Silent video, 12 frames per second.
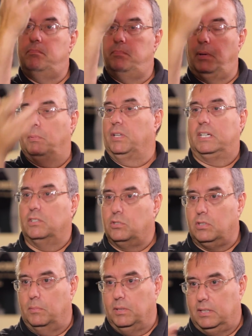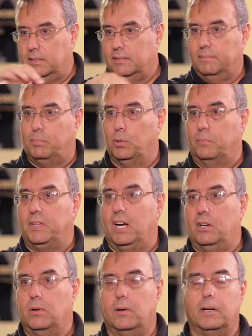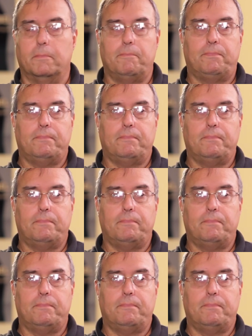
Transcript: bibbling and scribbling. Boom, there you are.